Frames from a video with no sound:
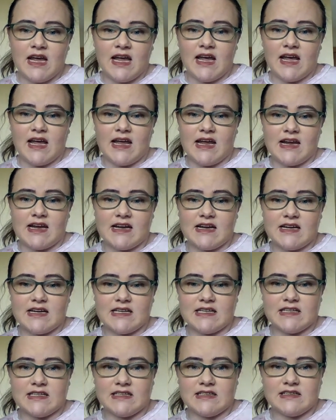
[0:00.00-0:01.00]

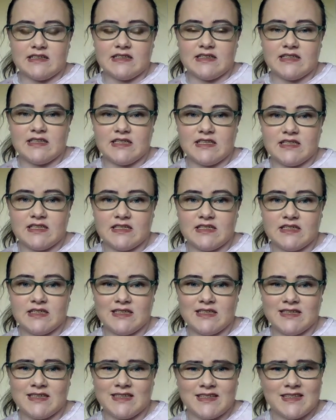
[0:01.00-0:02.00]
And
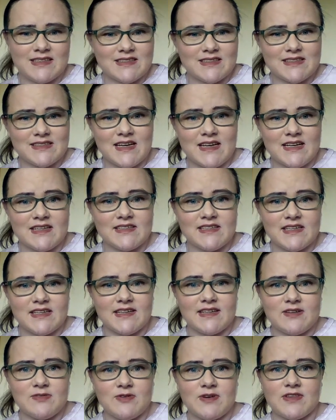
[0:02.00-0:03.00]
it's kind of
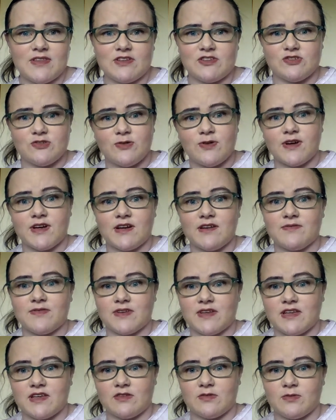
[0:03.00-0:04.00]
taking away the joy of the
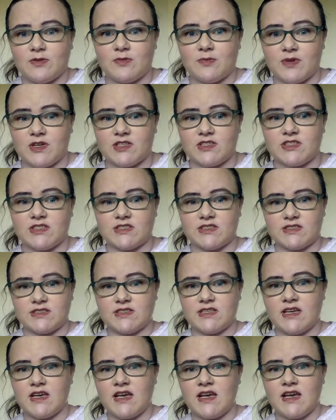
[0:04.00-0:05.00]
gifts with purchased.
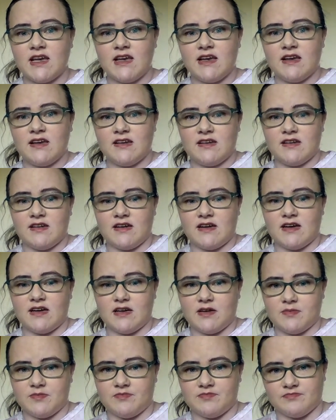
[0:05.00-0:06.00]

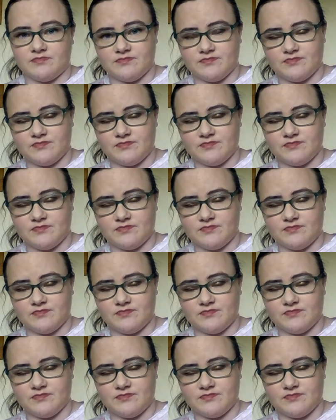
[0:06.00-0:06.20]
Um,